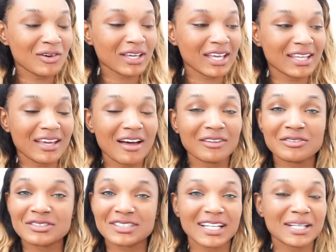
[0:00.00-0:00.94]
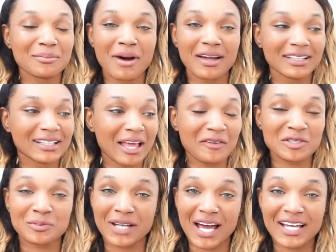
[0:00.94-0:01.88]
look at, y'all don't study body
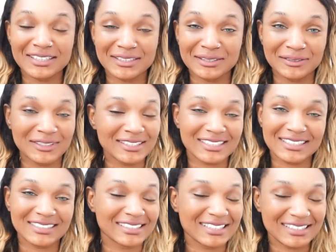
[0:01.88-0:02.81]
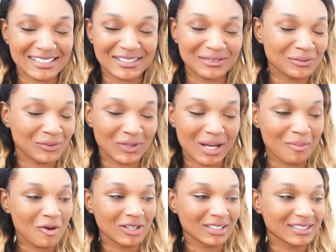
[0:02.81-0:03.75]
language, but I do. This is, this is what
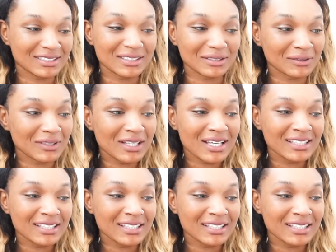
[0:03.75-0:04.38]
all into.